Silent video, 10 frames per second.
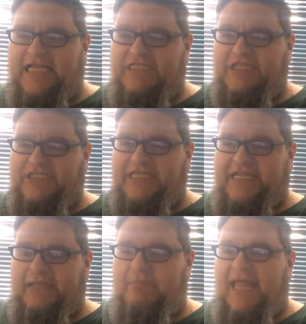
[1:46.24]
I just looked
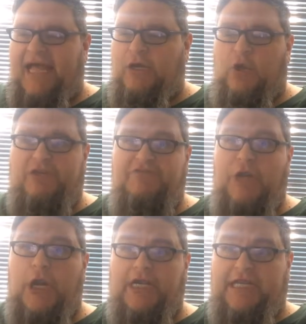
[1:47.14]
into the black hole of
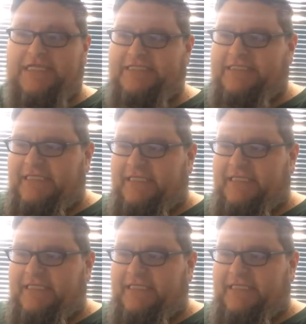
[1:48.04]
darkness